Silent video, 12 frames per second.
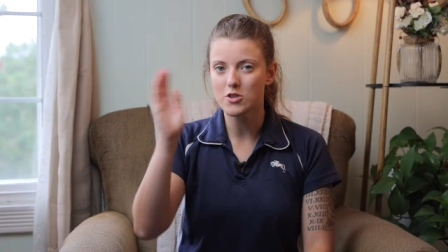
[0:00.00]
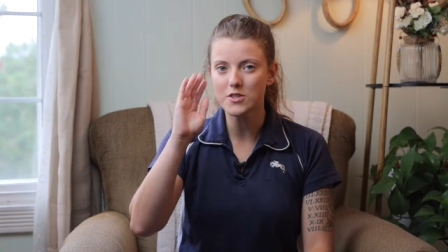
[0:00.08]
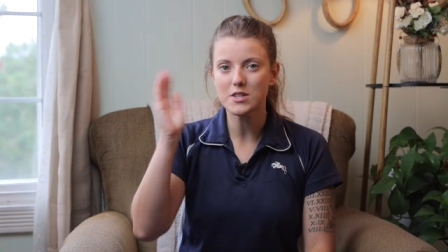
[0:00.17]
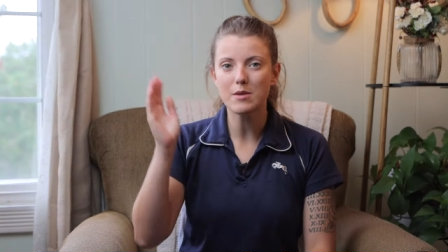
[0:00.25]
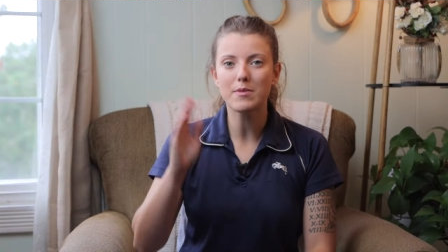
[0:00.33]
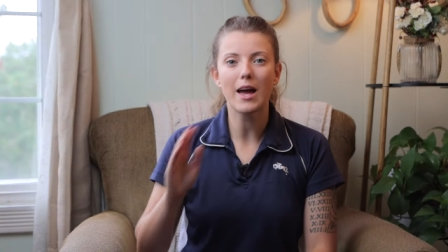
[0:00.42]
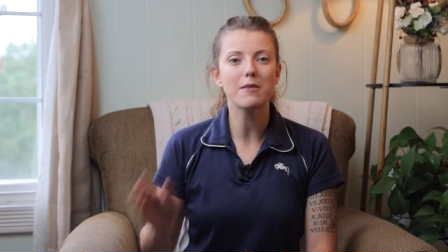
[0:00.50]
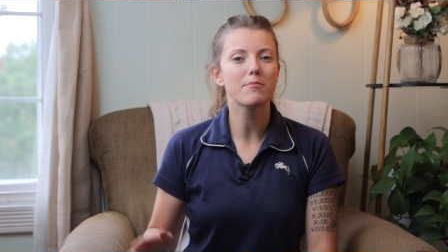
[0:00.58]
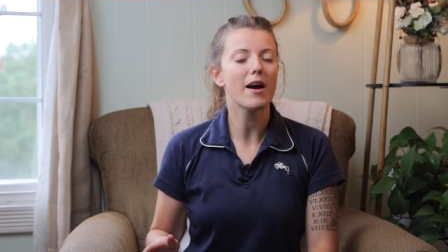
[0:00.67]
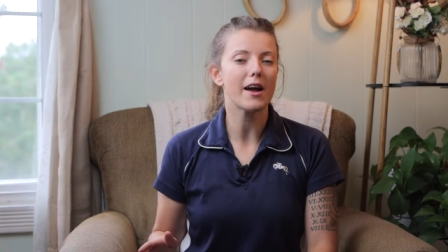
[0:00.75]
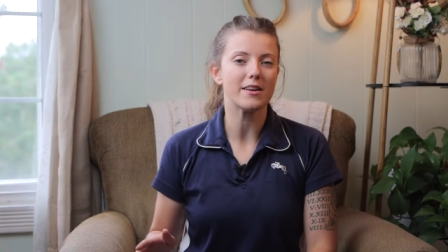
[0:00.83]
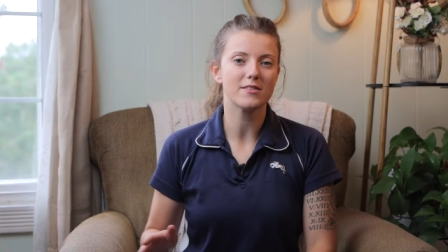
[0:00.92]
Just keep that in
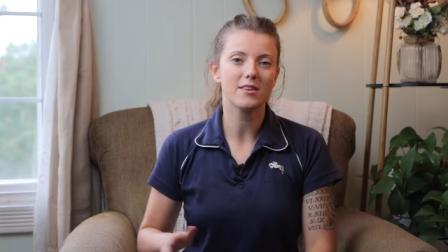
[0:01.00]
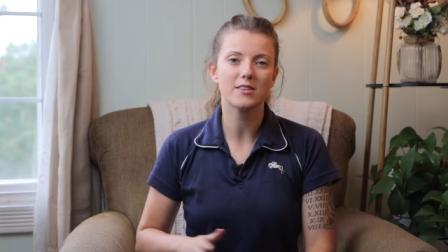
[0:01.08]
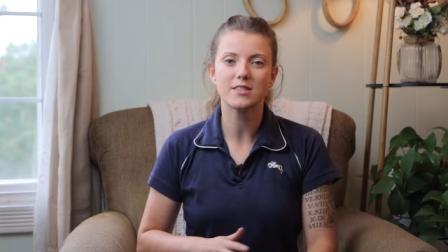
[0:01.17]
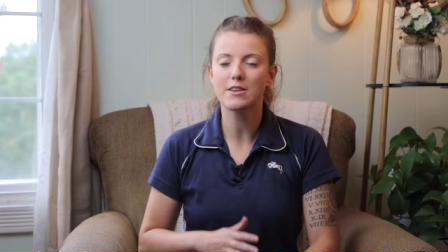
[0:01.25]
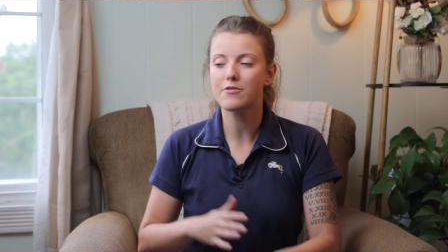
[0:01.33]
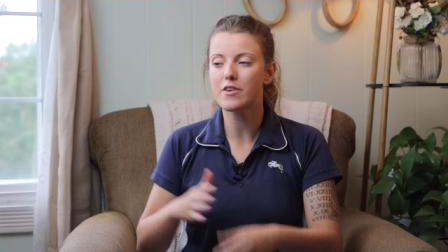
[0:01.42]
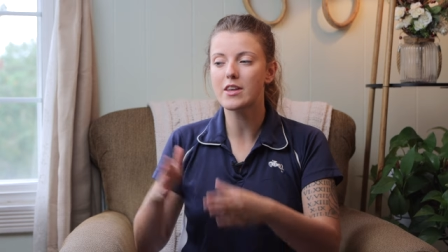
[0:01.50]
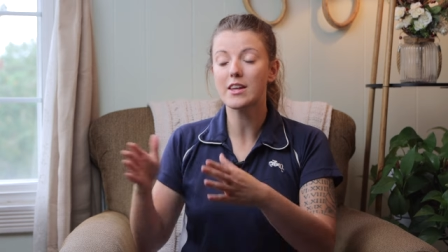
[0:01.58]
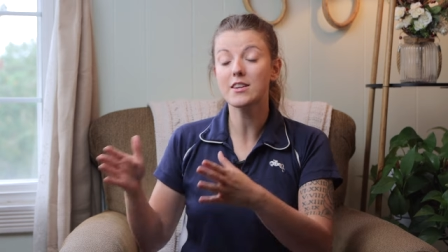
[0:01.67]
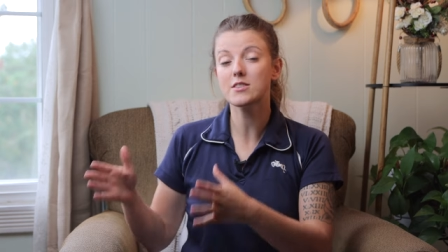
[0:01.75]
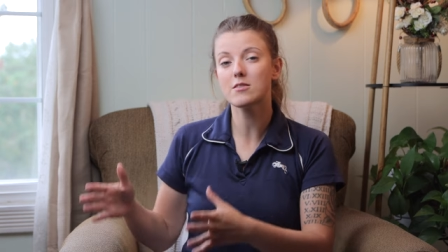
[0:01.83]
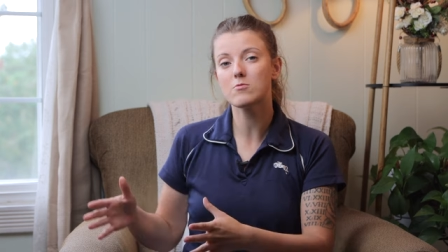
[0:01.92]
mind, because if it
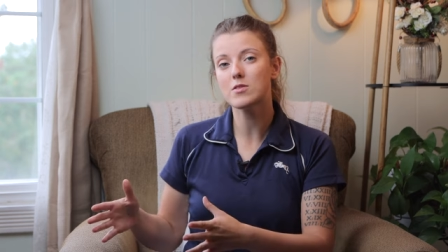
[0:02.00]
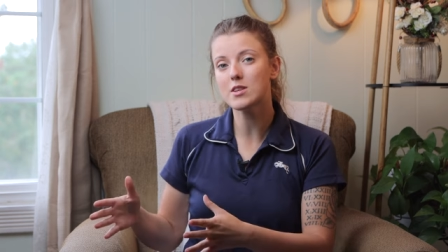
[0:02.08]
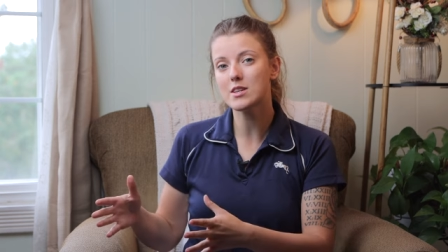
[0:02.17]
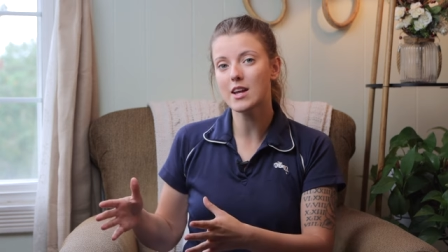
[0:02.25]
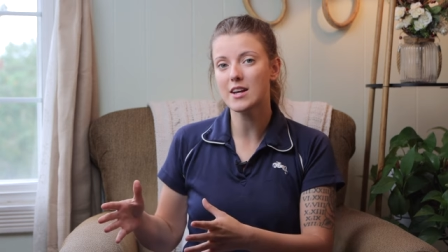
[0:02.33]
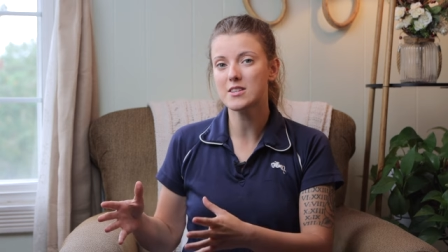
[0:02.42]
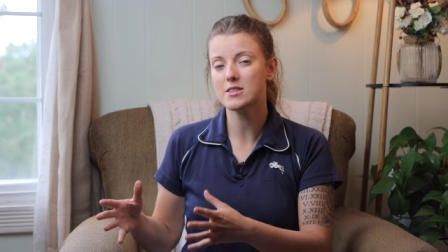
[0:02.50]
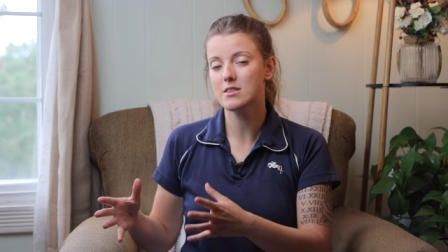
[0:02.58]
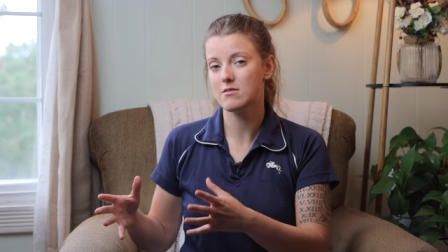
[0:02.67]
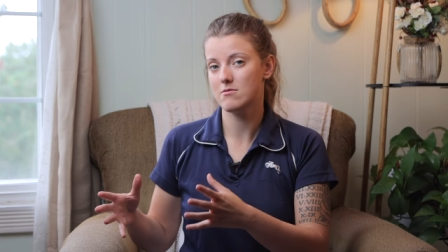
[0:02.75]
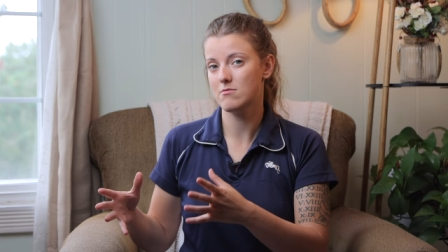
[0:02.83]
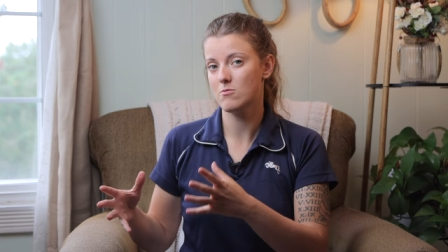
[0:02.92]
is a really nice,